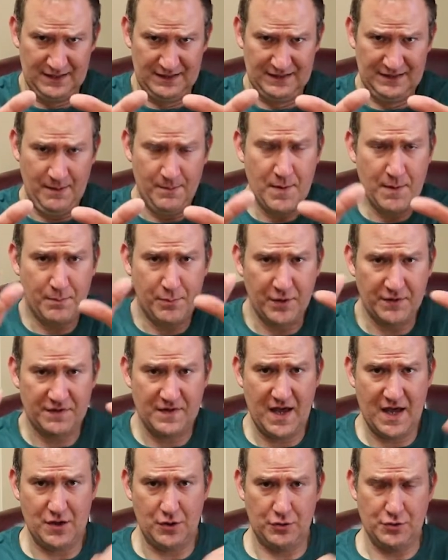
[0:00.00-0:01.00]
Let me
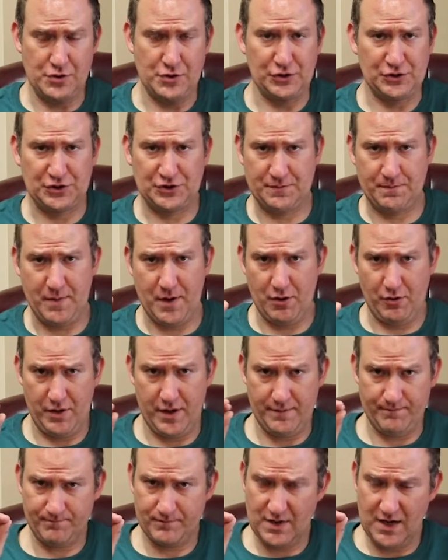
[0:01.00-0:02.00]
put that on your
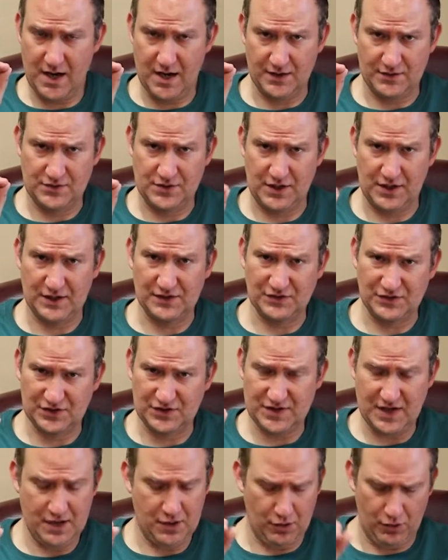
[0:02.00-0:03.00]
spirit to
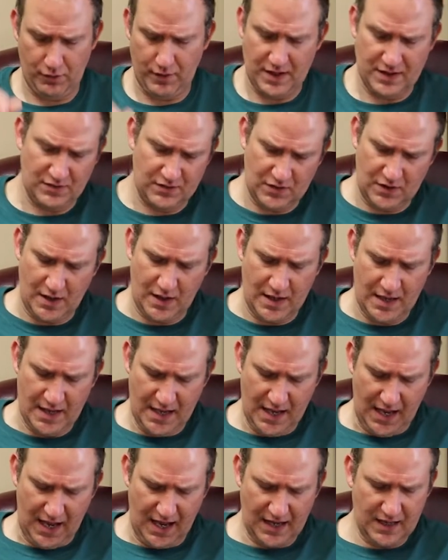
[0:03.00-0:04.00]
consider and
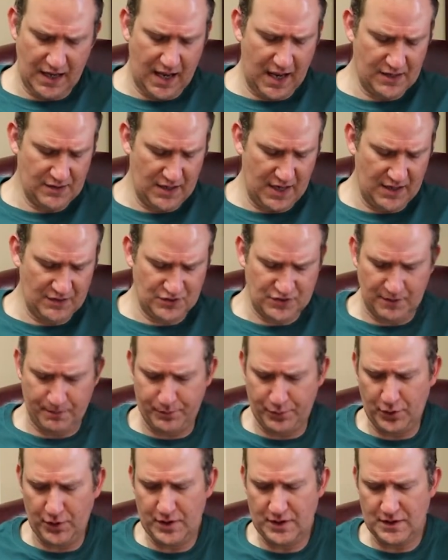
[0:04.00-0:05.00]
to
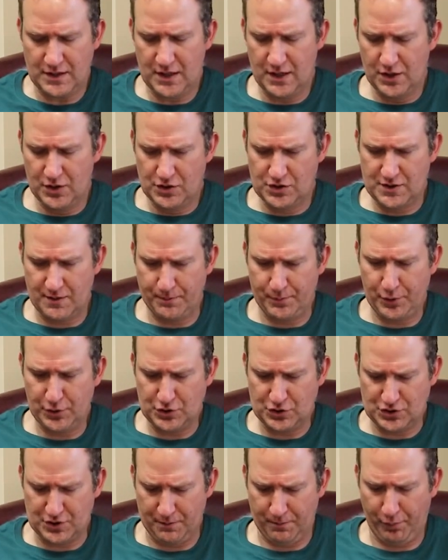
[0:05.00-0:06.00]
put
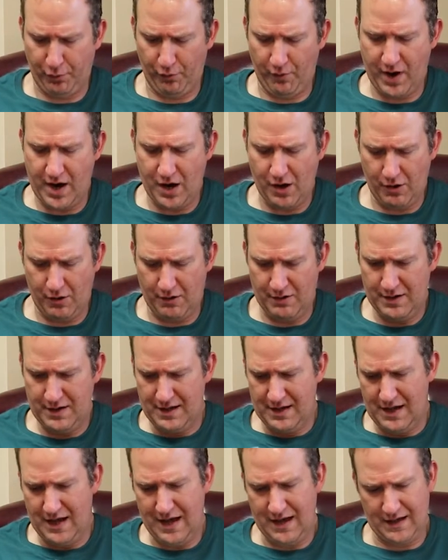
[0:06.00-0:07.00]
to prayer
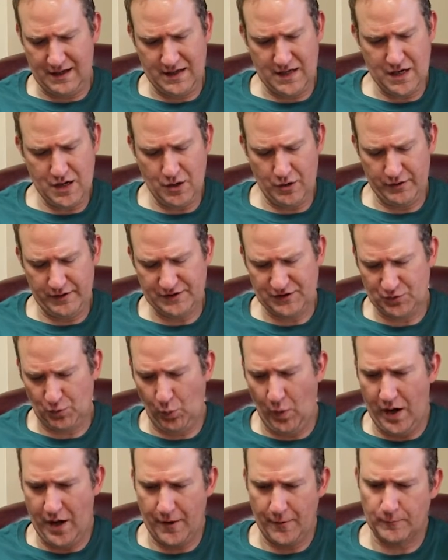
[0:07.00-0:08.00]
here as
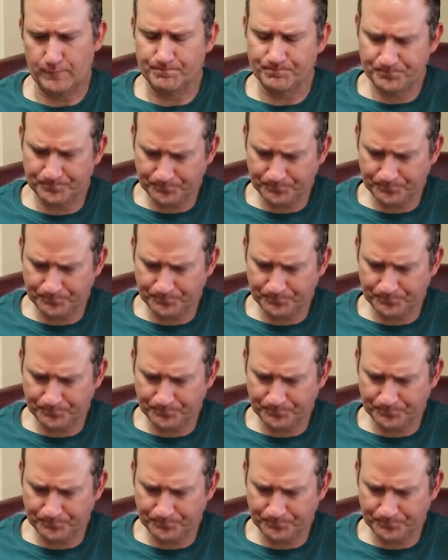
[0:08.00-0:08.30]
well.